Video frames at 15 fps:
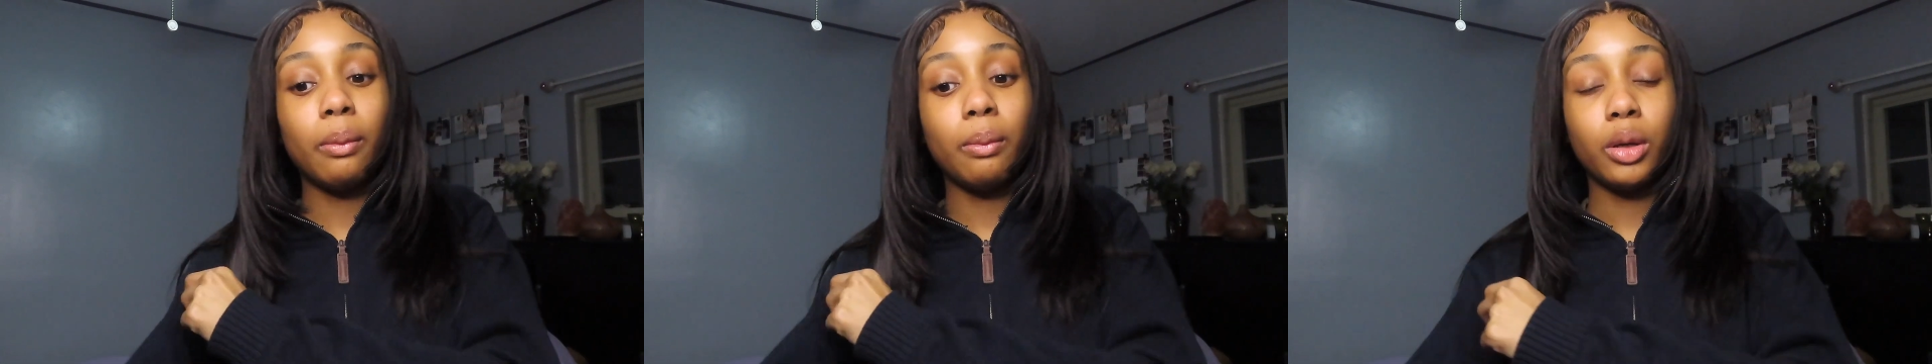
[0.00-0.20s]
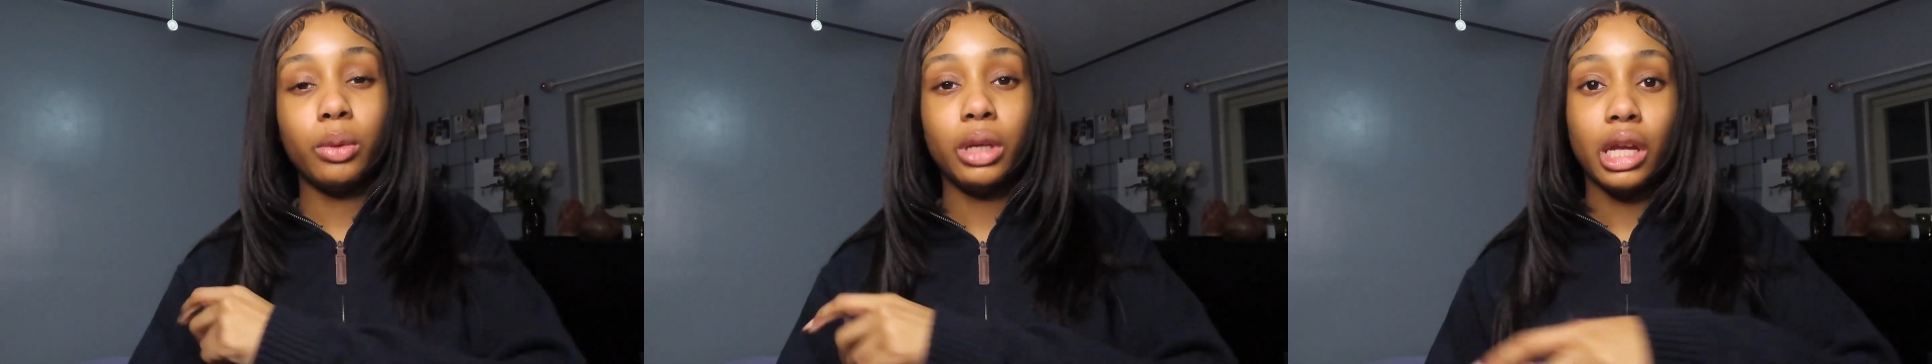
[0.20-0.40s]

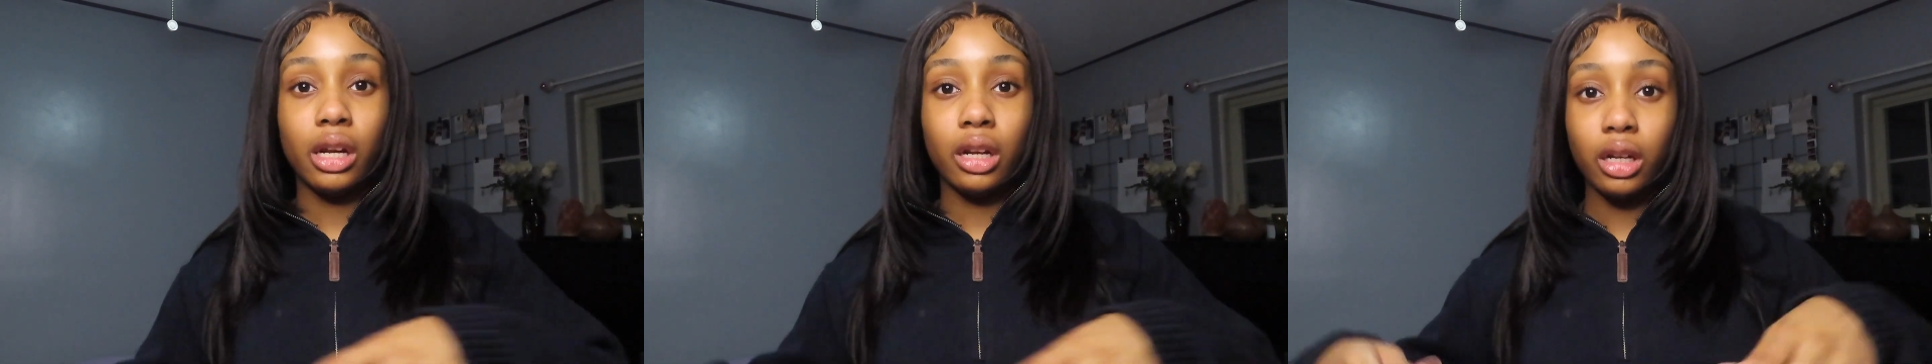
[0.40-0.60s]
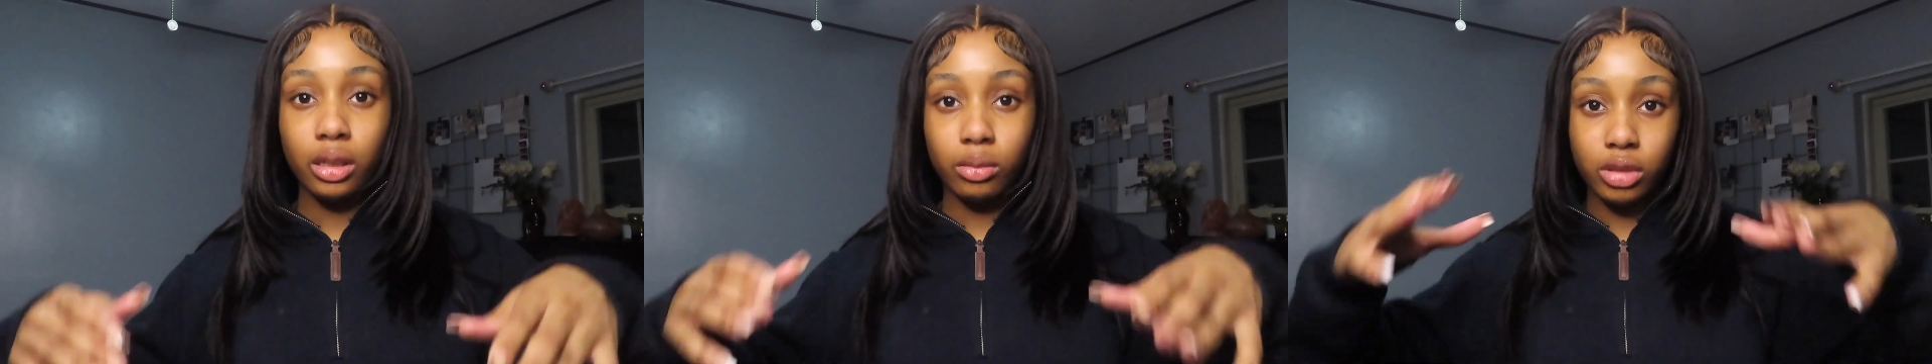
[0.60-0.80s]
But we
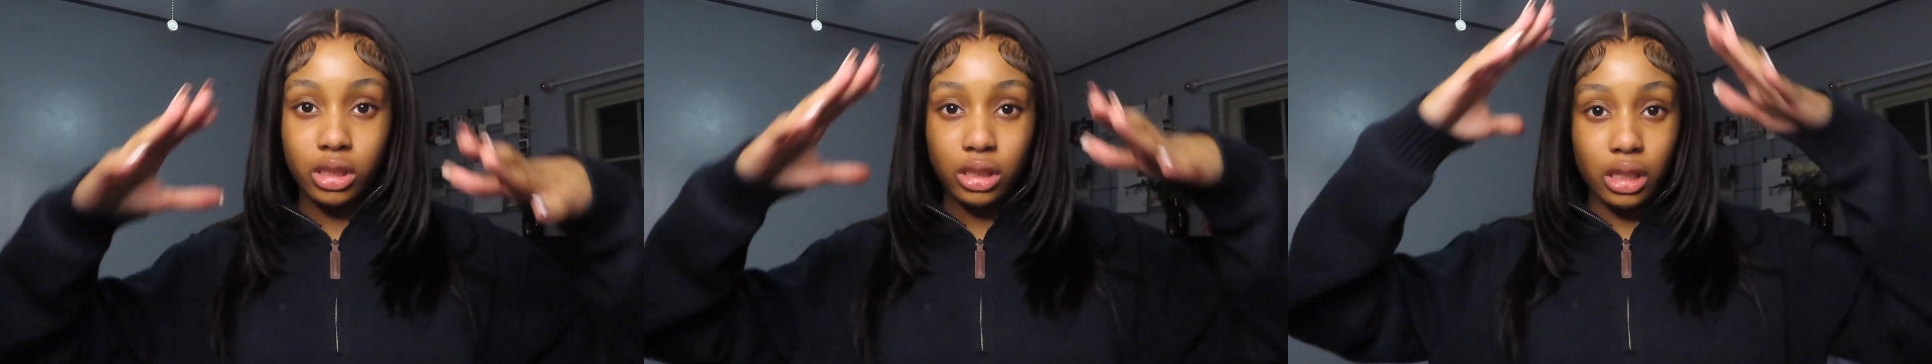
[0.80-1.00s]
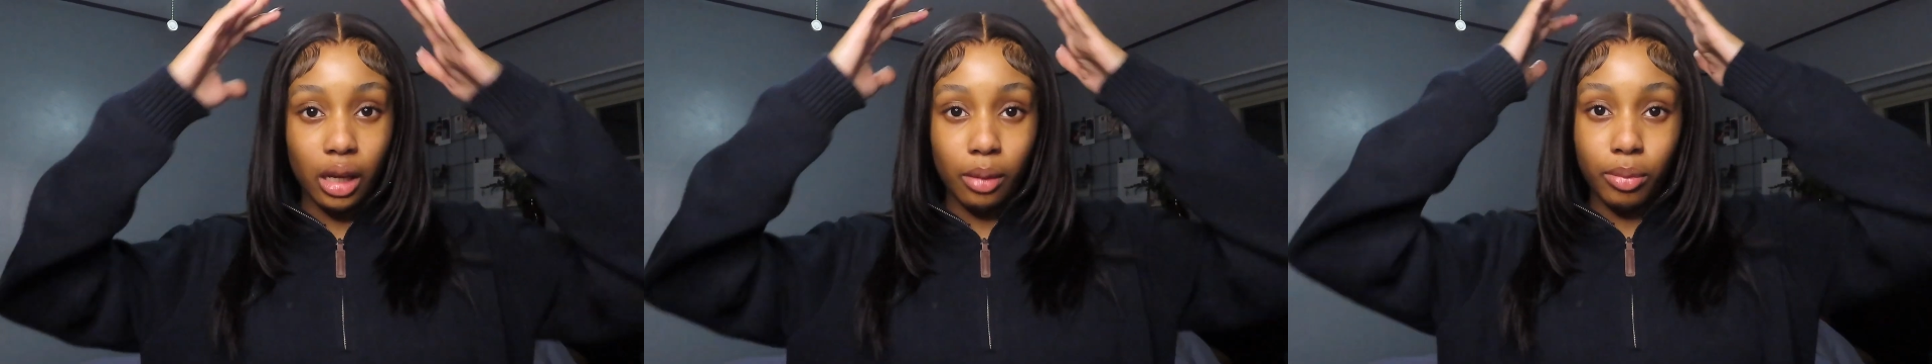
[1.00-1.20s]
ended up
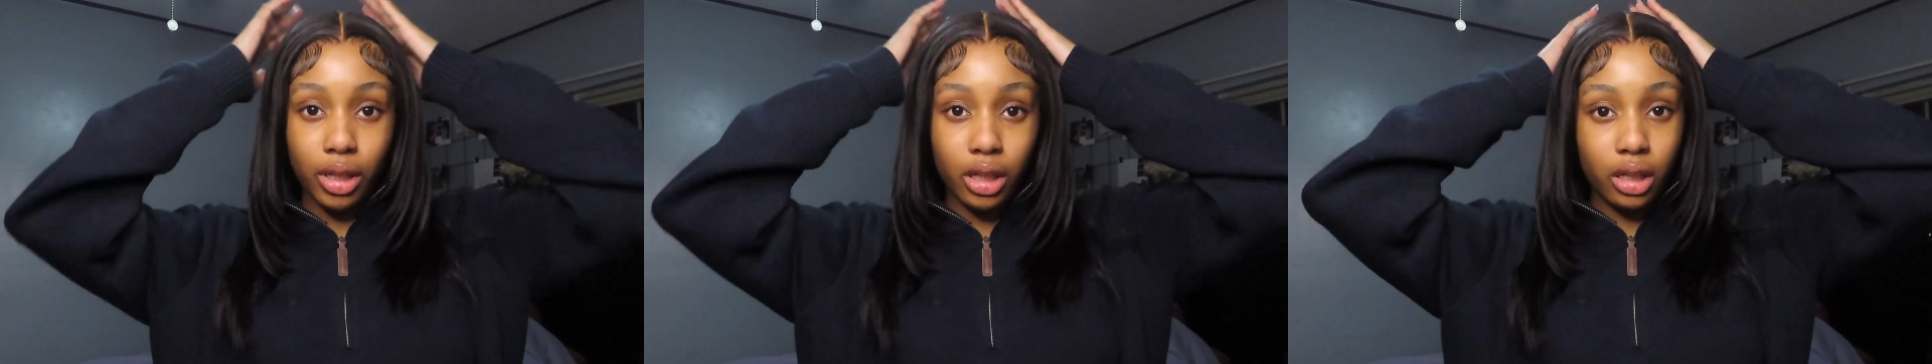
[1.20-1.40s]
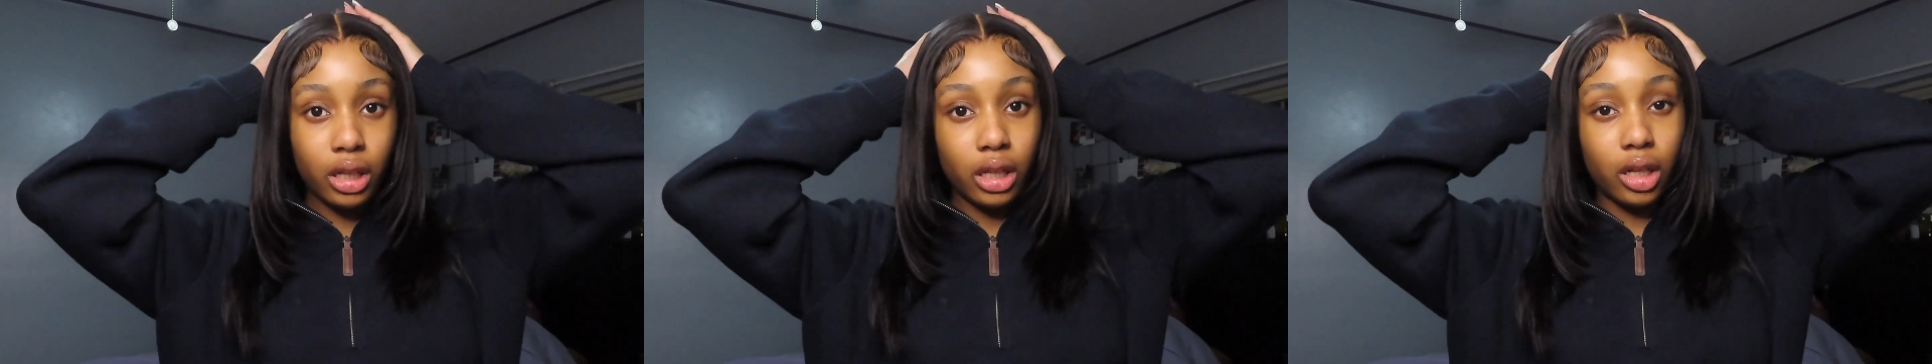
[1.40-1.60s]
just like
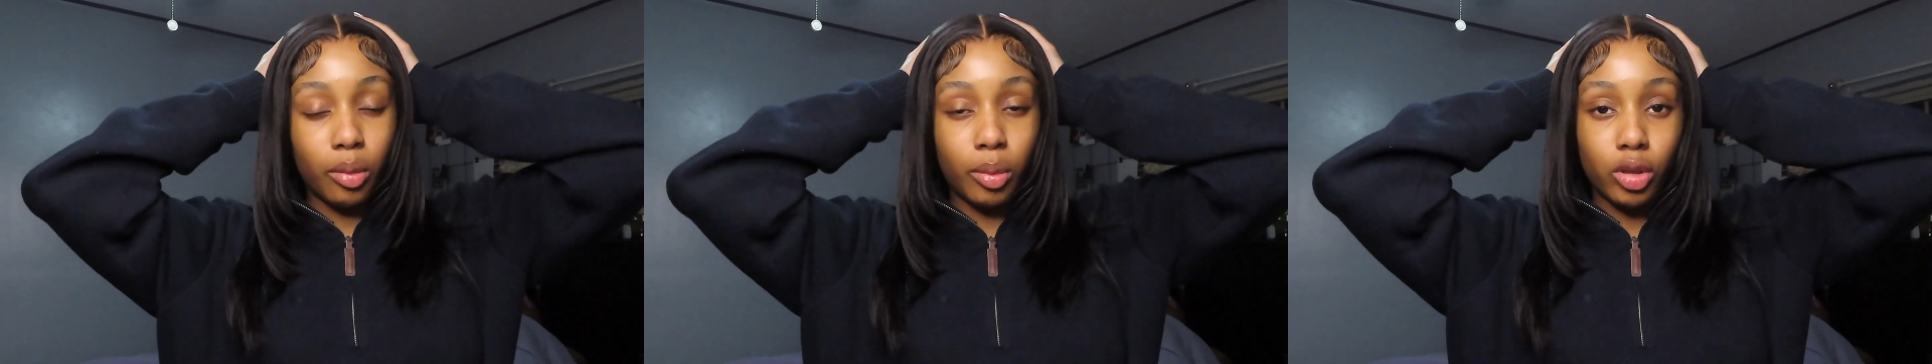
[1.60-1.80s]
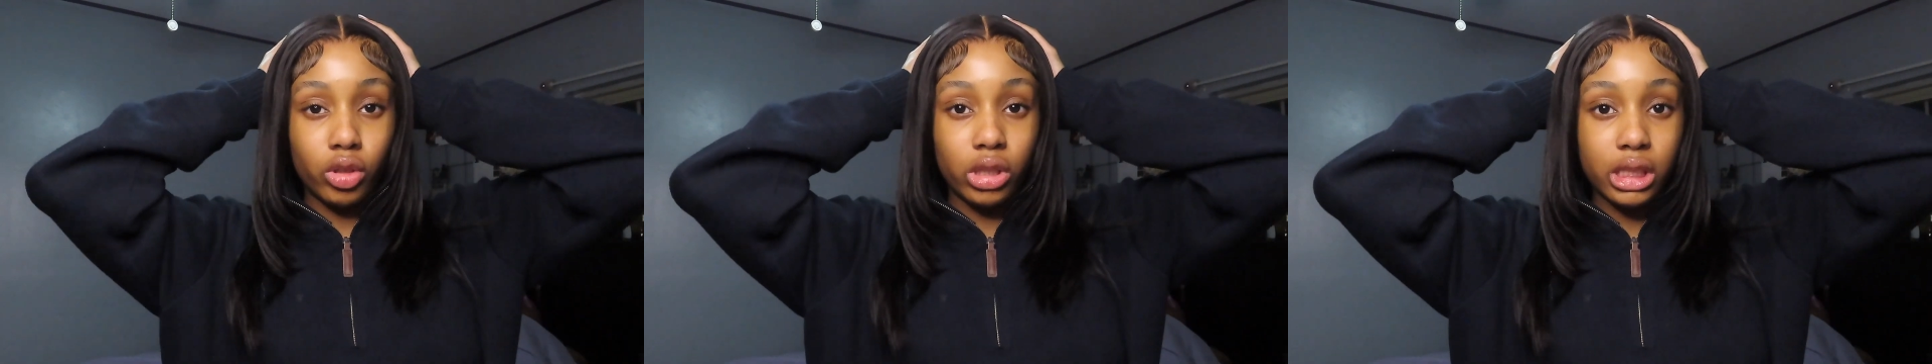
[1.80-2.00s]
putting it in a
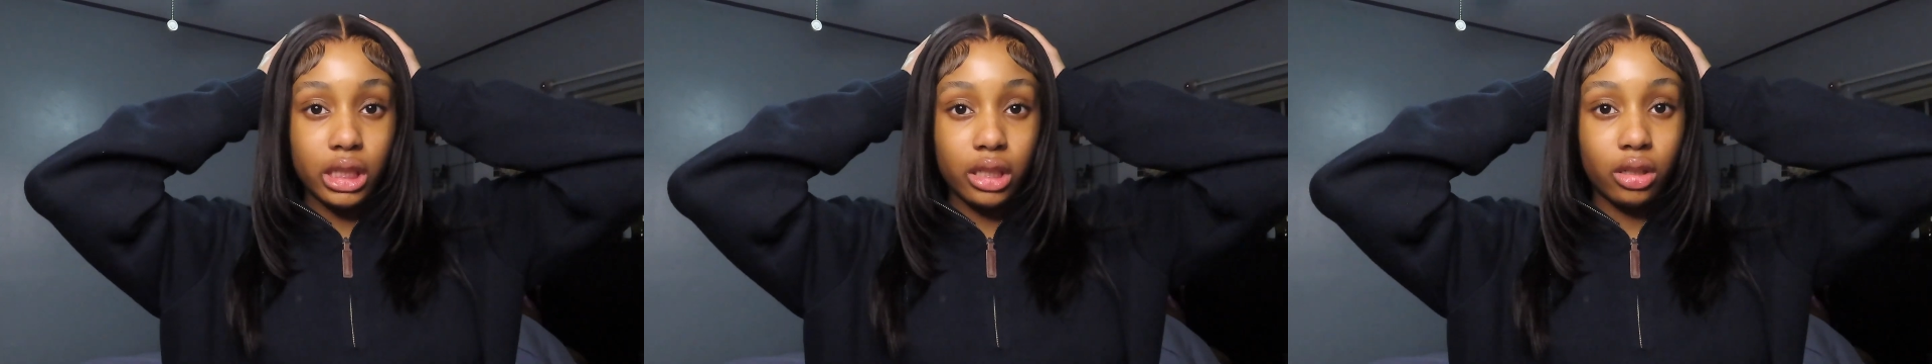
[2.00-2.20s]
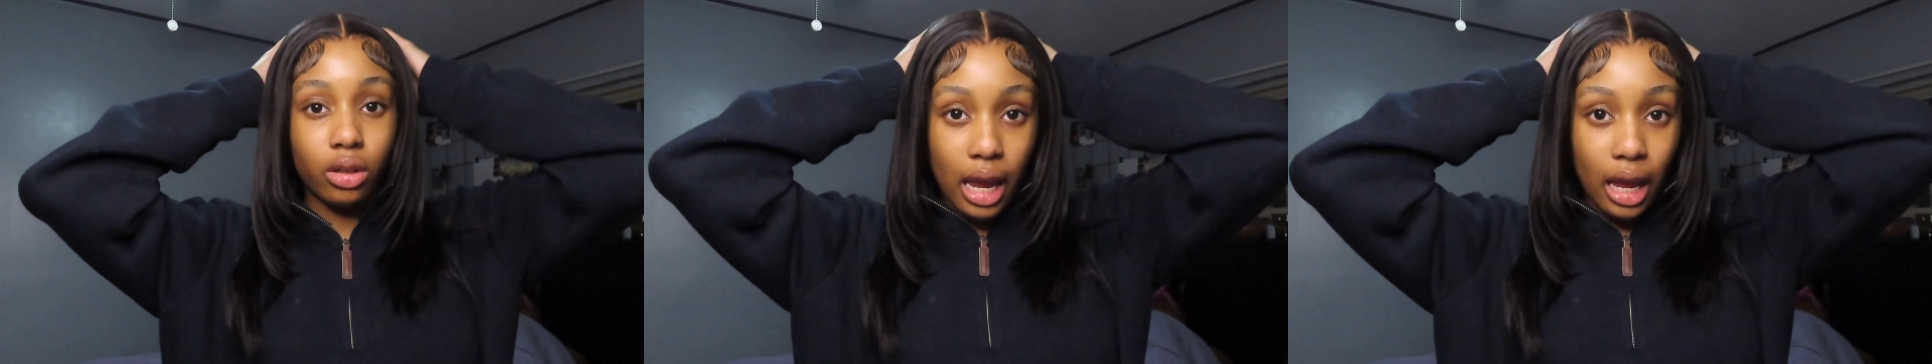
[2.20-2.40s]
ponytail.